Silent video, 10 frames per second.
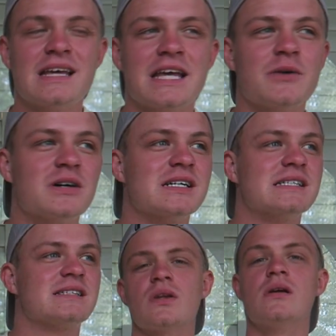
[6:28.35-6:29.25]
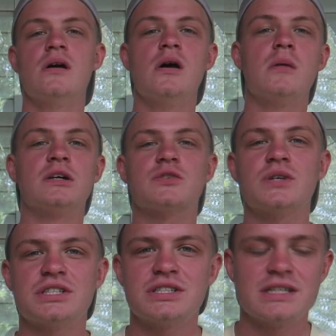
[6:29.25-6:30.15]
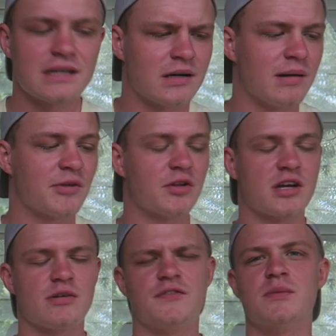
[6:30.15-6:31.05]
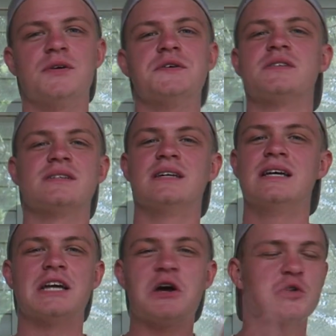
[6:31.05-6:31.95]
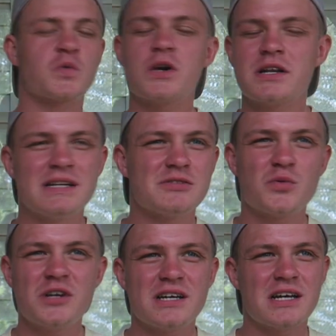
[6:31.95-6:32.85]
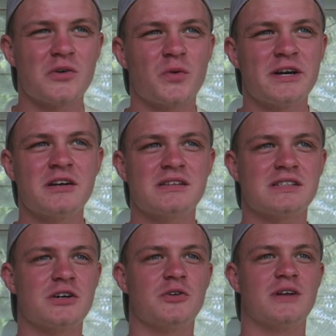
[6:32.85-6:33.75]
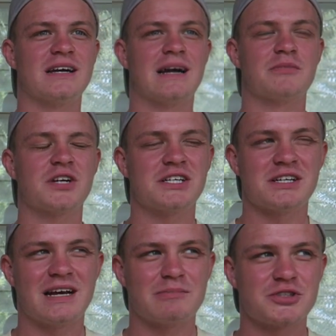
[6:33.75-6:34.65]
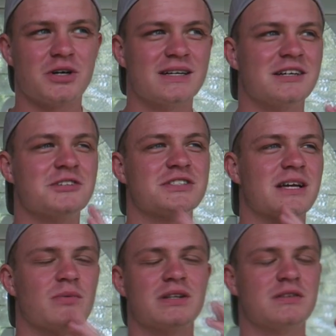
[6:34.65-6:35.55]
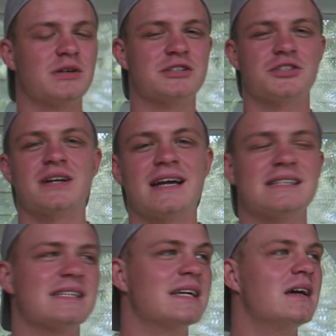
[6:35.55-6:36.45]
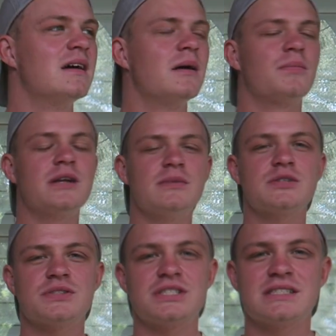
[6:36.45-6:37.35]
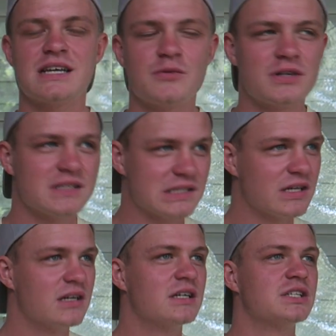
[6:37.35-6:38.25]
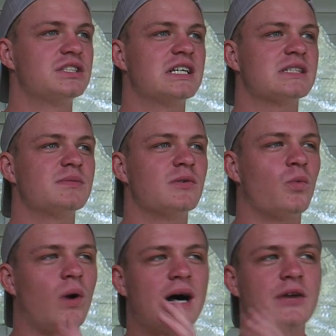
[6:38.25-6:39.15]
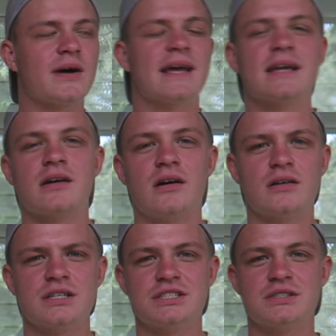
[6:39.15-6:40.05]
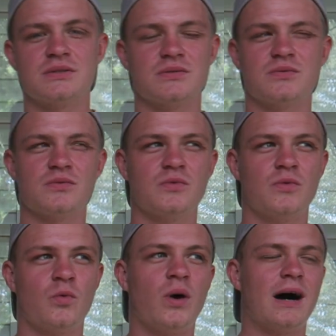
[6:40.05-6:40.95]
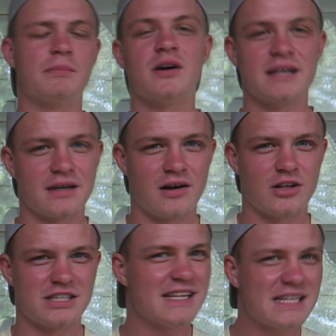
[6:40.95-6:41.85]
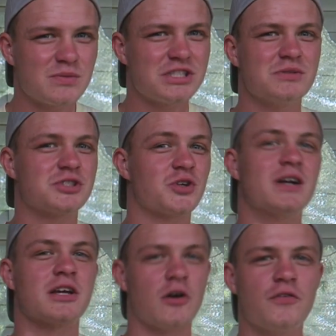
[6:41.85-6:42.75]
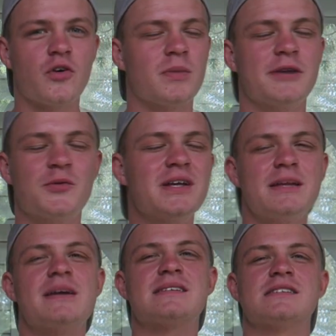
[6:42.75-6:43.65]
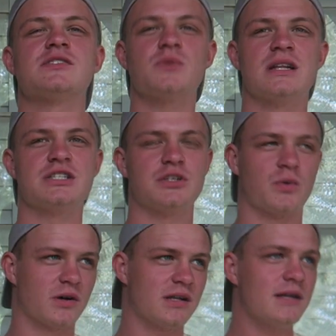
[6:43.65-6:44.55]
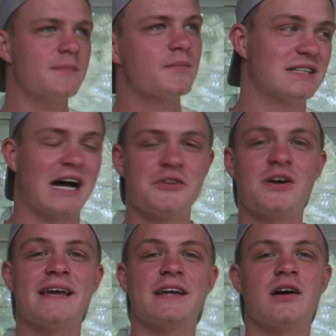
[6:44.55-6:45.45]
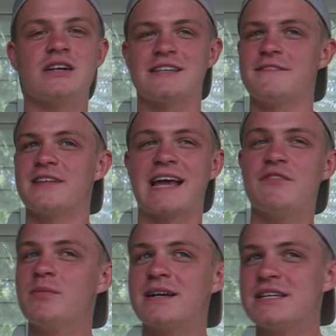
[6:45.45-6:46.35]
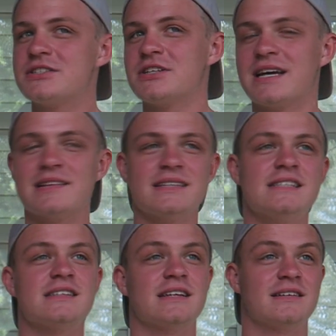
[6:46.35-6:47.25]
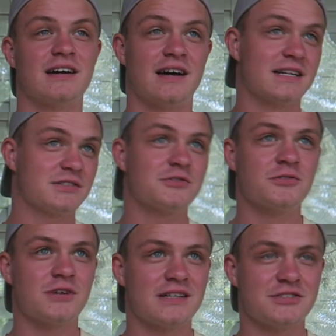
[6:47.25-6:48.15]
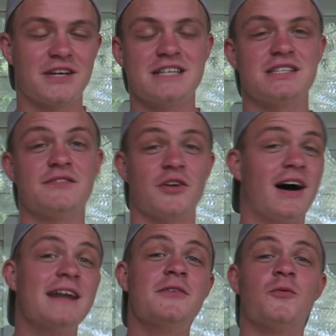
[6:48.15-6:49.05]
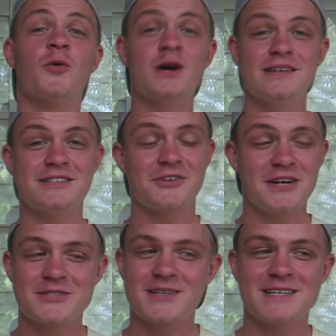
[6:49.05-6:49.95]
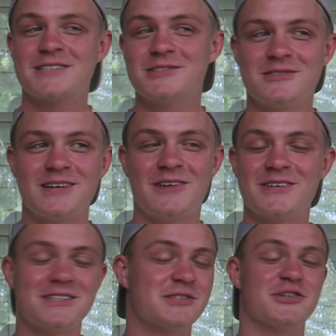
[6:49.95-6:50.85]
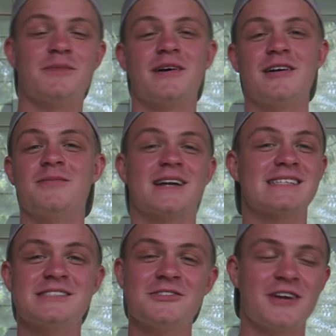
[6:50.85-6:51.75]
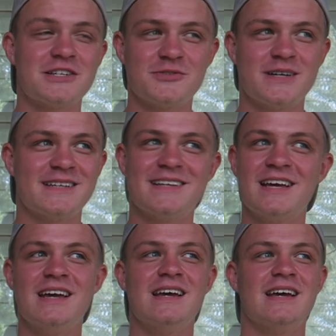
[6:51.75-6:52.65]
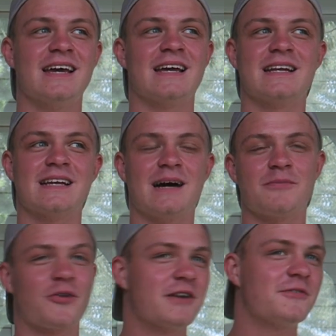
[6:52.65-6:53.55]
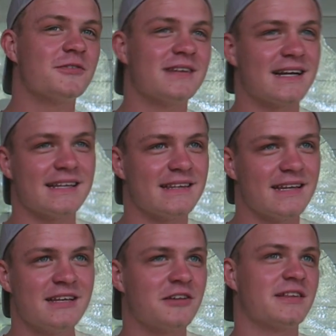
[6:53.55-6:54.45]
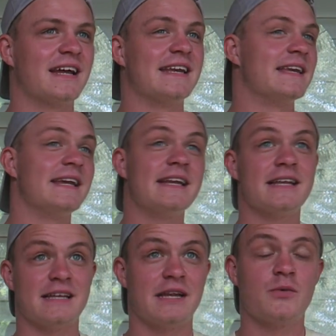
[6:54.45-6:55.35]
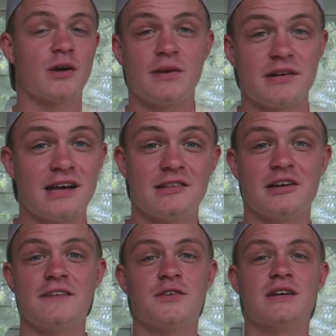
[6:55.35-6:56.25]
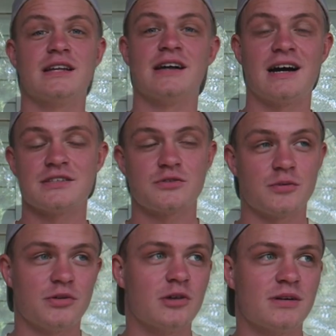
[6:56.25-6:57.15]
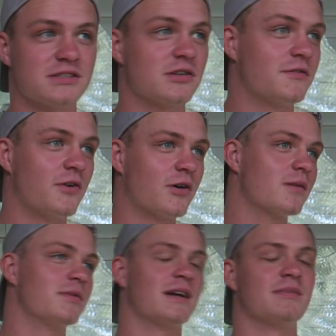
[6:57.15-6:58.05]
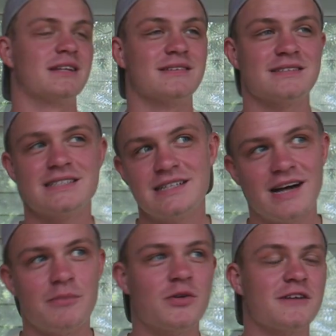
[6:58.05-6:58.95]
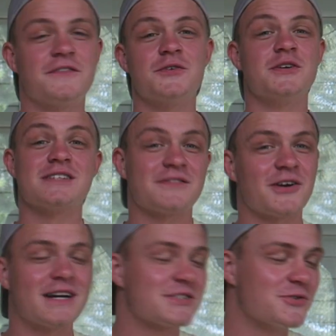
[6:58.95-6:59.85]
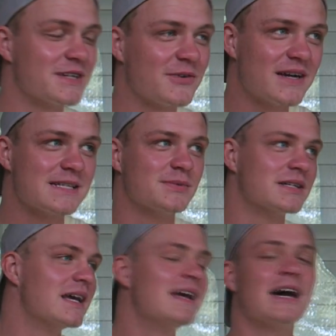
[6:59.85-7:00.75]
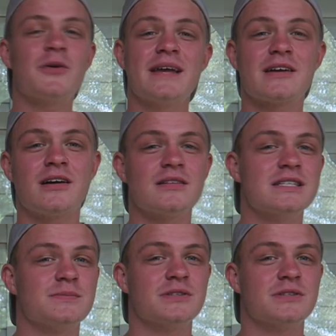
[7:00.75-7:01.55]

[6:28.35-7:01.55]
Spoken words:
it was, this question, I'm not looking at my phone, but it was worded kind of weird, so like I'm trying to understand what they're trying to ask. Pretty much what she said was, she asked me why do I hate college and why I'm not in college. I think that's what she was trying to go for, but it really didn't make sense the way that she worded it. I do not hate college. I feel like everybody should at least get a high school education, even though I didn't want to graduate high school. I wanted to drop out, but I still graduated, and I'm grateful that I did. Not that I need it anywhere in my life. Do I need a high school diploma so far? But I mean, I'm only a few years after high school anyways, but I don't hate college,